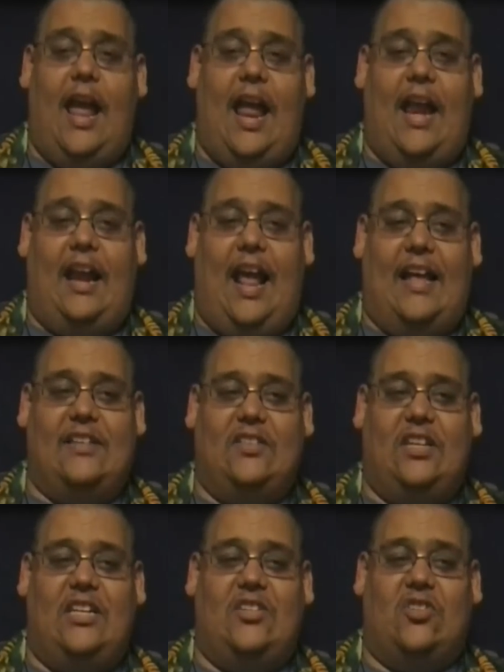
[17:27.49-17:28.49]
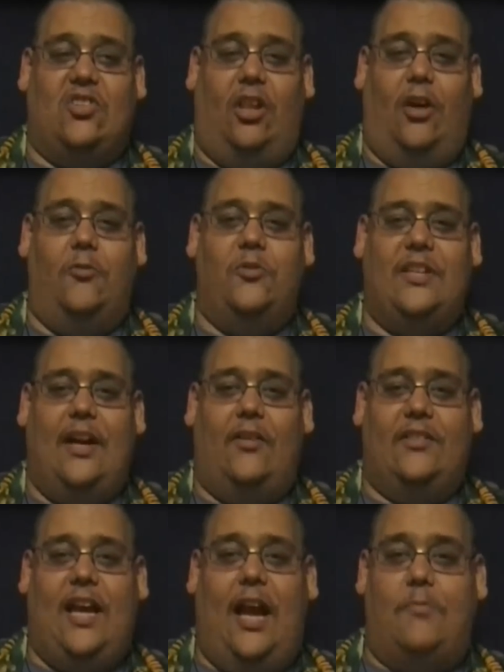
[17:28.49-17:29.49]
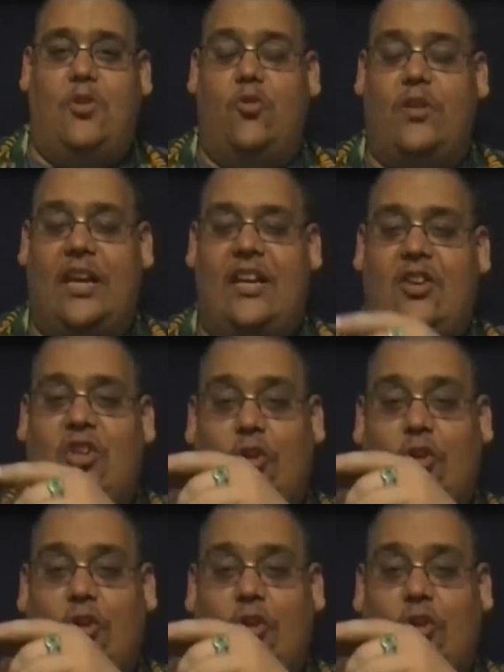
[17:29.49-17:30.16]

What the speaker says: And as he slows down time, you can